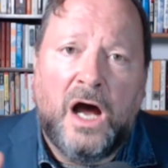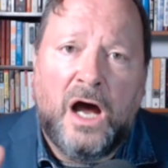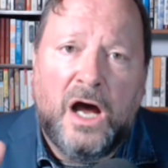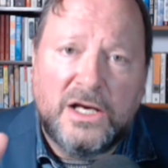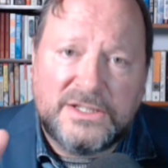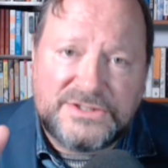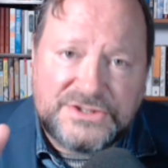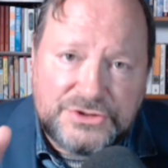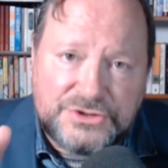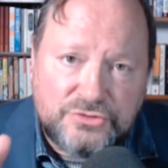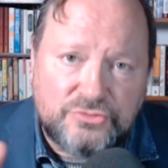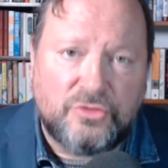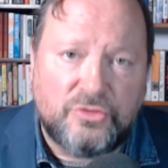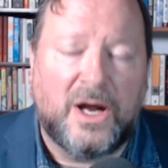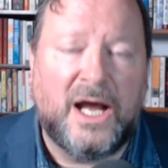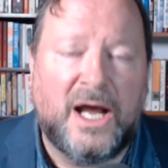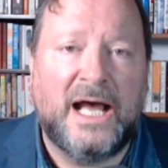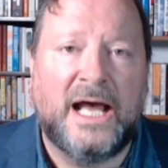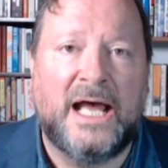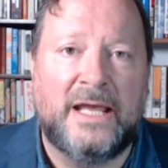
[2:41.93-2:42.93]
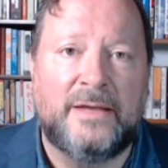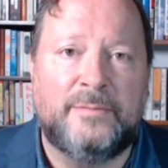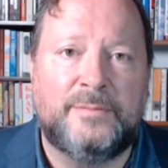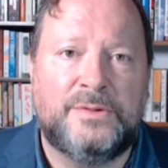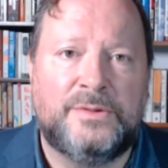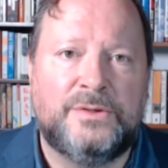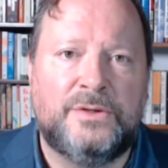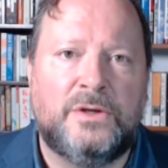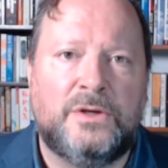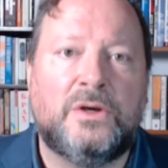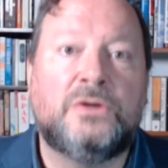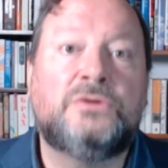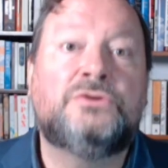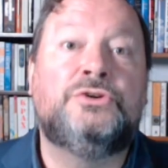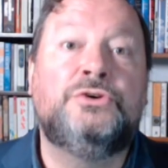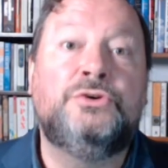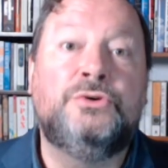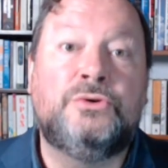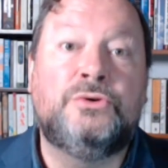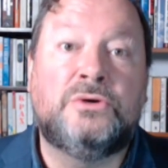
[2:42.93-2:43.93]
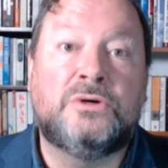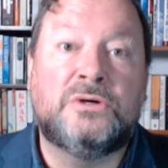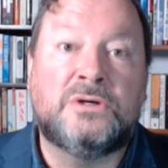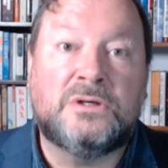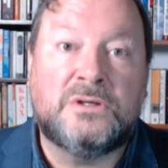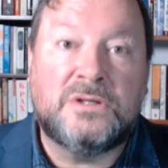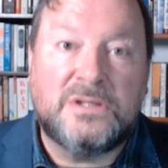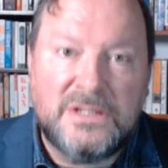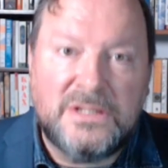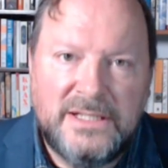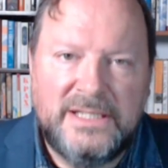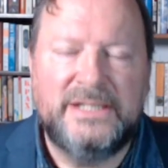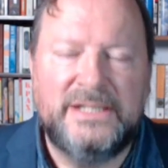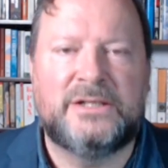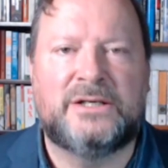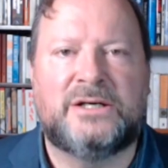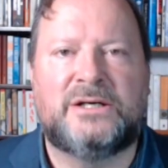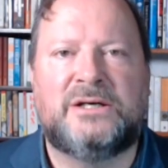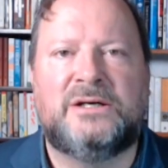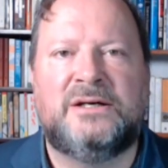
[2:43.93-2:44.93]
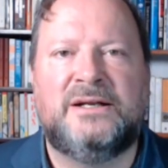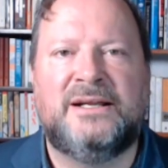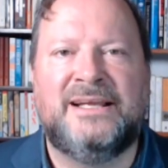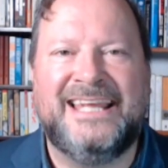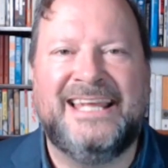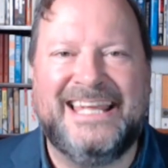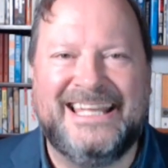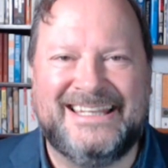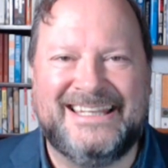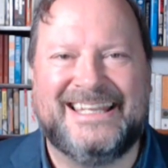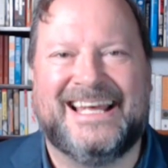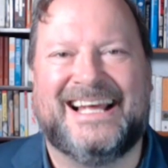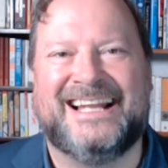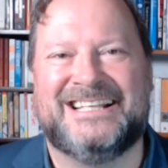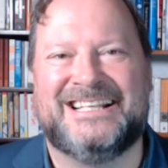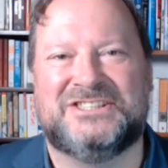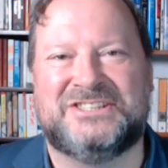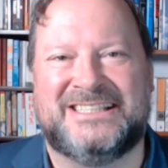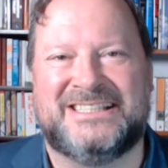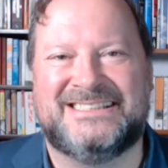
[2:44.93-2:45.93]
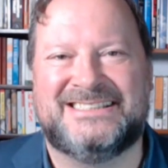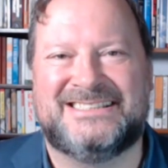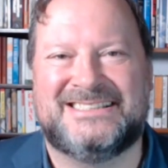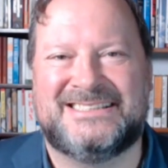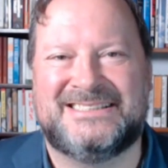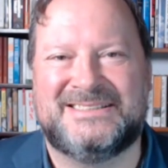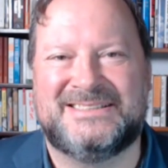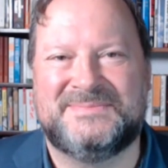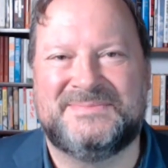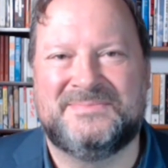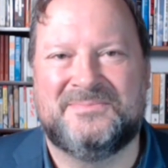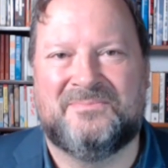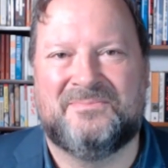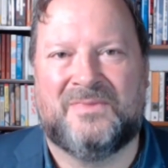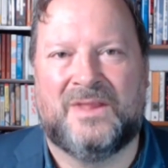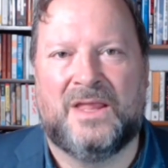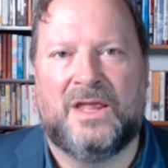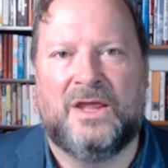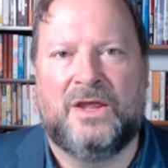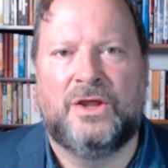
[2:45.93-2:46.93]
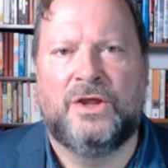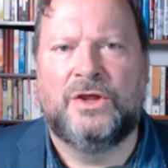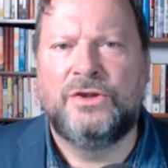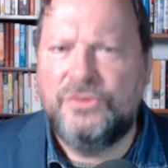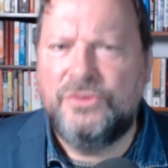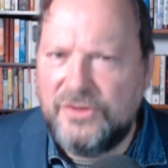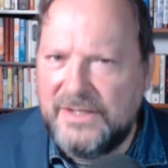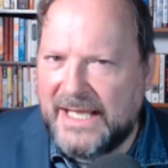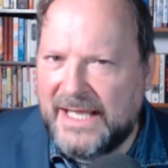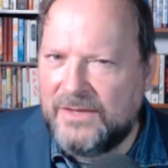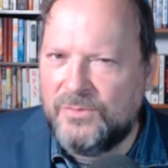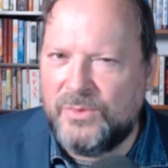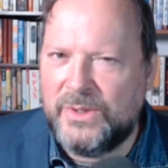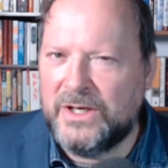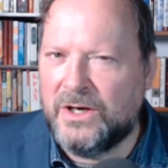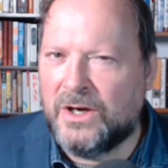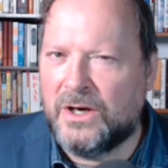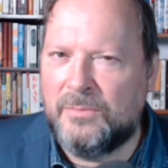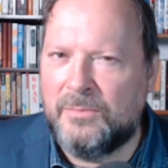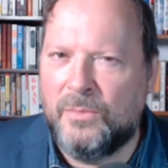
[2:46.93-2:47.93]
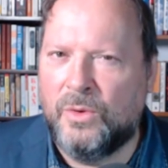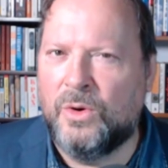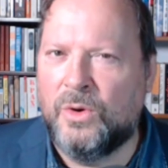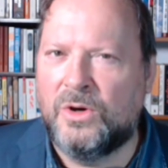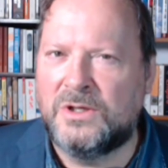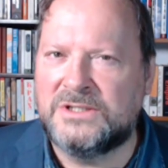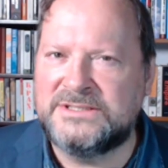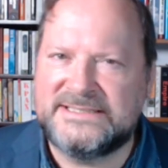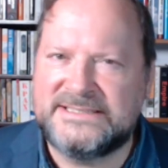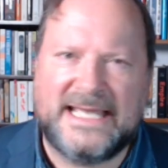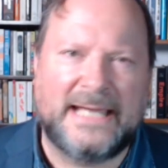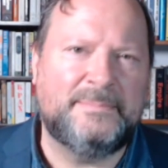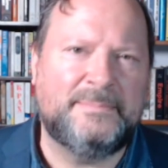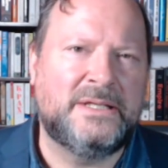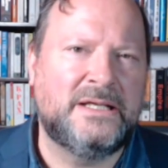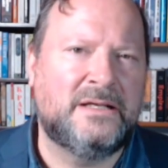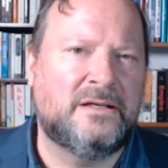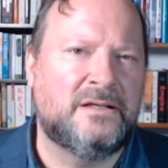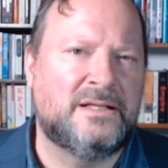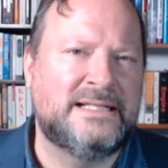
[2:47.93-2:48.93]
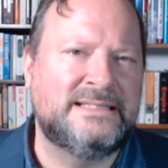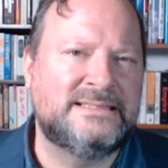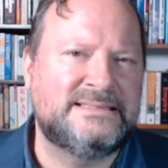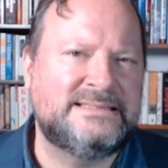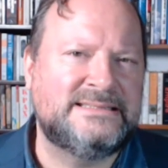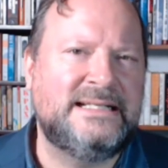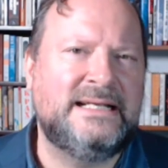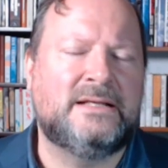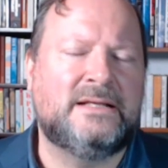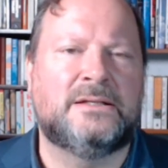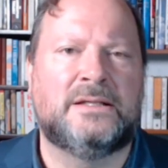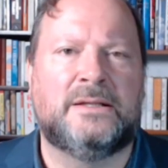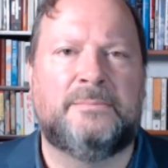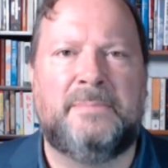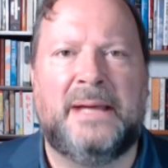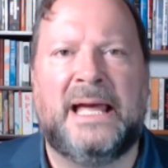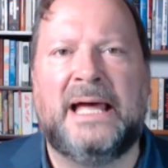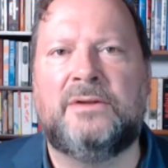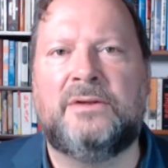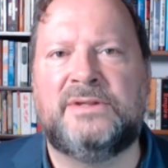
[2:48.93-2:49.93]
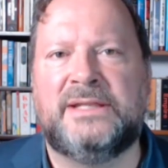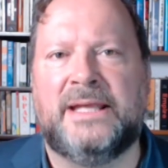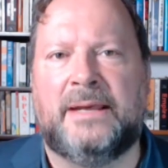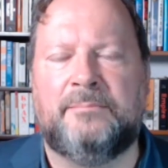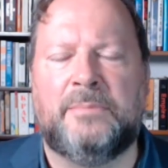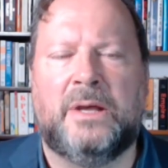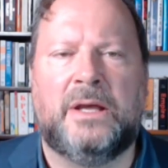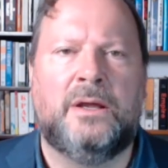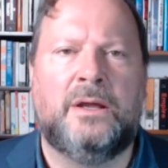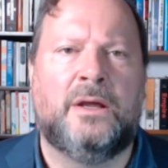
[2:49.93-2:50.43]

ascribed to clear intelligence. Today, we are more skeptical and cynical about them.